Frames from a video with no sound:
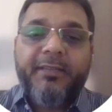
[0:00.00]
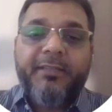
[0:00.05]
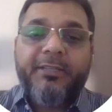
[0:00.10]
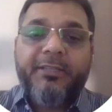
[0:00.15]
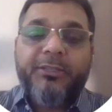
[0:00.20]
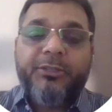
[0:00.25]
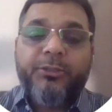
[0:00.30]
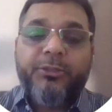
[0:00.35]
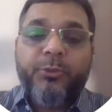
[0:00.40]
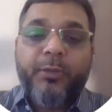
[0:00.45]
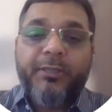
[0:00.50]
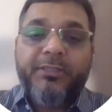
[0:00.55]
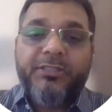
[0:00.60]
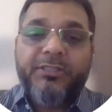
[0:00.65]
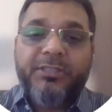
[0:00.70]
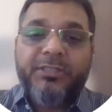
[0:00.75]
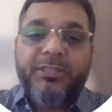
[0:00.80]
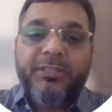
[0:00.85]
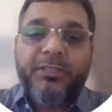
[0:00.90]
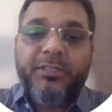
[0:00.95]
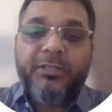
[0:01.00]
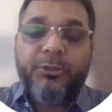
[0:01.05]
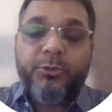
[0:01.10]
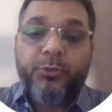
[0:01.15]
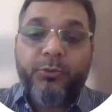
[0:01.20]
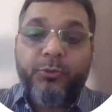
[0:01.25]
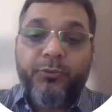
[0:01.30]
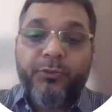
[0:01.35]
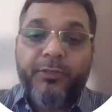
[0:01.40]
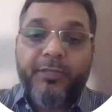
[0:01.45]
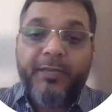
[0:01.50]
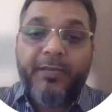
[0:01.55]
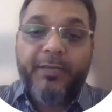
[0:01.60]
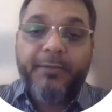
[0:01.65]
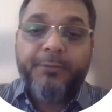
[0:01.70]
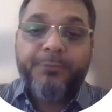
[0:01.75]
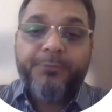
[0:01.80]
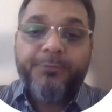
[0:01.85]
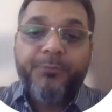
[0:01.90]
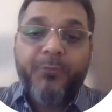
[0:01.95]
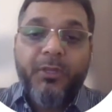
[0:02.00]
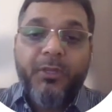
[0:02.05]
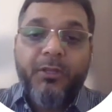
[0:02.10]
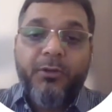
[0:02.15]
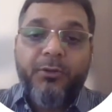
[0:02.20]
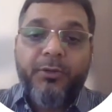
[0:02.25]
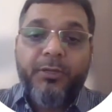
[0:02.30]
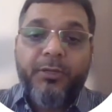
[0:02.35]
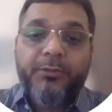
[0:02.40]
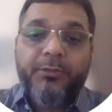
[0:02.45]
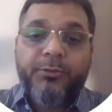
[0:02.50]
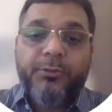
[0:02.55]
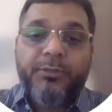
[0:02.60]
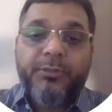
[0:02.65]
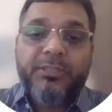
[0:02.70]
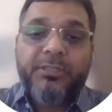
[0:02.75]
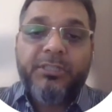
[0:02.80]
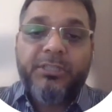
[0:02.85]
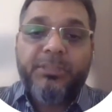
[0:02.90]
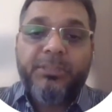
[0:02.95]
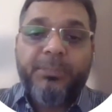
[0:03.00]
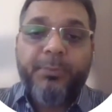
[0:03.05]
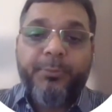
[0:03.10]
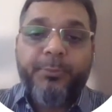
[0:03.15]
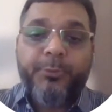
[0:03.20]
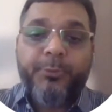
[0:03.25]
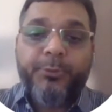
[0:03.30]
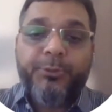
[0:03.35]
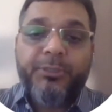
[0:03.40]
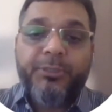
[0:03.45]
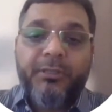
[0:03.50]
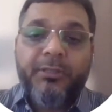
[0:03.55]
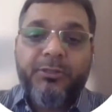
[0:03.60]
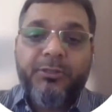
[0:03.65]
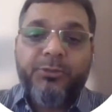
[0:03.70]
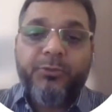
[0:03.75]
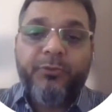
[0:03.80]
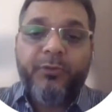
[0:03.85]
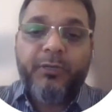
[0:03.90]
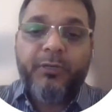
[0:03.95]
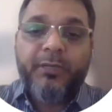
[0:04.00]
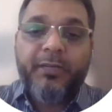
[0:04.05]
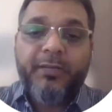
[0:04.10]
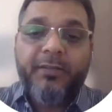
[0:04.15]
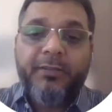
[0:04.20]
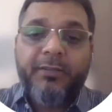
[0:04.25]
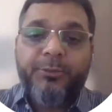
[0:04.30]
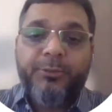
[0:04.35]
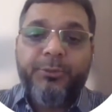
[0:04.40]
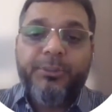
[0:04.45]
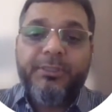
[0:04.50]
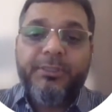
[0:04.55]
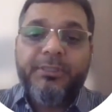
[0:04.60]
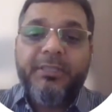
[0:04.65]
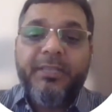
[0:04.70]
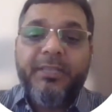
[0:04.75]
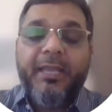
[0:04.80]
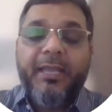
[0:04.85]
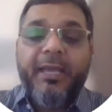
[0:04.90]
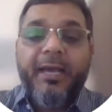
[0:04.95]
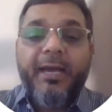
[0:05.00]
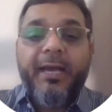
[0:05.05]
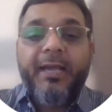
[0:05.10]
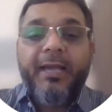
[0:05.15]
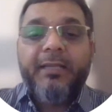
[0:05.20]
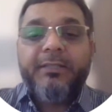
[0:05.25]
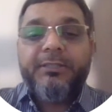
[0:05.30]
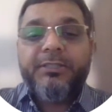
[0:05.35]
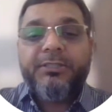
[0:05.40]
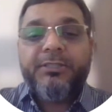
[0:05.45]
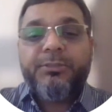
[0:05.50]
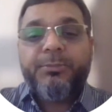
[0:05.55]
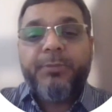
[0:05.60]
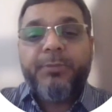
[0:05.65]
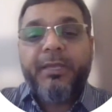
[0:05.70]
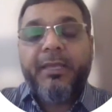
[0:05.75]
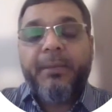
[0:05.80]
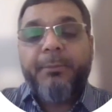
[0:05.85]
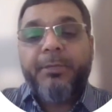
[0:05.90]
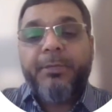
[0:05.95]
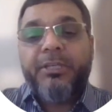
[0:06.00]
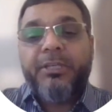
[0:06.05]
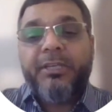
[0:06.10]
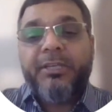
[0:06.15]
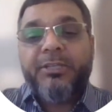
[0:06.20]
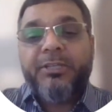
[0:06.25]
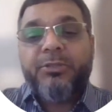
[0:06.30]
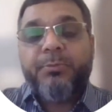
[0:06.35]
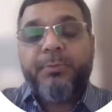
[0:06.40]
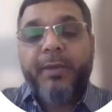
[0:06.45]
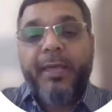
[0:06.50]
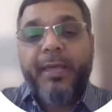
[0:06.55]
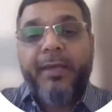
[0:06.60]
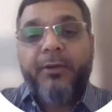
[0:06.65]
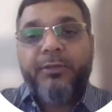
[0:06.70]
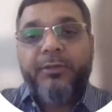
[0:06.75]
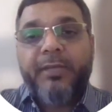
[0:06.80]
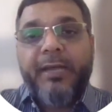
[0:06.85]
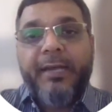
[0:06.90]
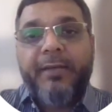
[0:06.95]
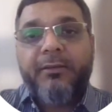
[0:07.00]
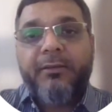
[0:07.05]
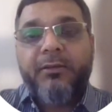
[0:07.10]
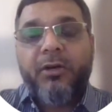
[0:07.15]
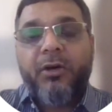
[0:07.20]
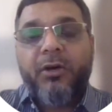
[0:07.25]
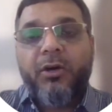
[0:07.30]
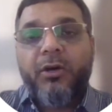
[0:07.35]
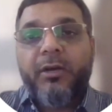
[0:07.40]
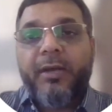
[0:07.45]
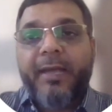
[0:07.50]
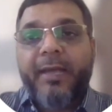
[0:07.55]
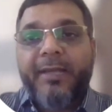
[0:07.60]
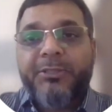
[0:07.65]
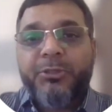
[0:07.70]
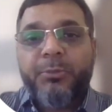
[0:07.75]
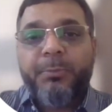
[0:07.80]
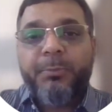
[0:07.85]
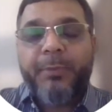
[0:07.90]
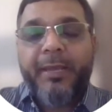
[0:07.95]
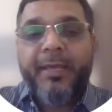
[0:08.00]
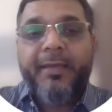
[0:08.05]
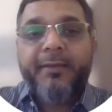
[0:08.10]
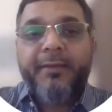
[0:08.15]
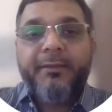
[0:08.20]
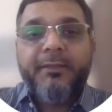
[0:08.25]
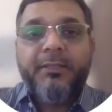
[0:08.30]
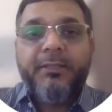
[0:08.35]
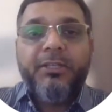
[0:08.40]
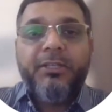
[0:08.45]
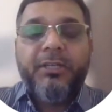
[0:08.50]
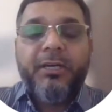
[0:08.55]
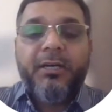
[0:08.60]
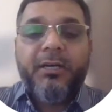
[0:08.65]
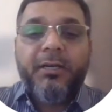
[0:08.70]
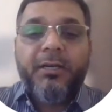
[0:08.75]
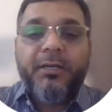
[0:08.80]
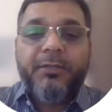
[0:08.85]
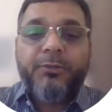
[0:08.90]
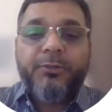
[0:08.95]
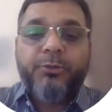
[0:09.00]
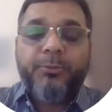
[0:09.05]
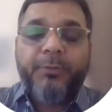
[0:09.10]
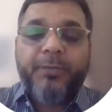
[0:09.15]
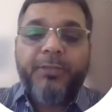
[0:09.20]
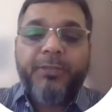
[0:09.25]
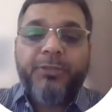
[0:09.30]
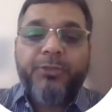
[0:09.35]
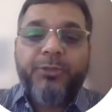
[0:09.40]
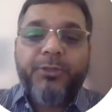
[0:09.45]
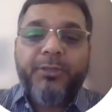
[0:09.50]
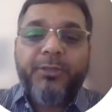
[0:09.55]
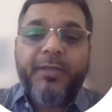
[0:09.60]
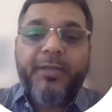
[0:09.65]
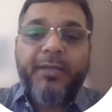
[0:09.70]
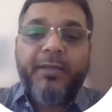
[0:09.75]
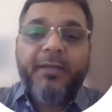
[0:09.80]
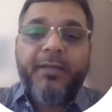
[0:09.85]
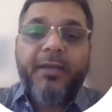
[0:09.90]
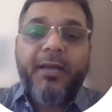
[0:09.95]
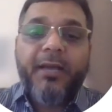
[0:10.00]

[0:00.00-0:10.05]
there is no existing control for that. Okay, so this is the proportion. So what I will do is I'll just make a mitigation plan on that, or action plan, to make sure that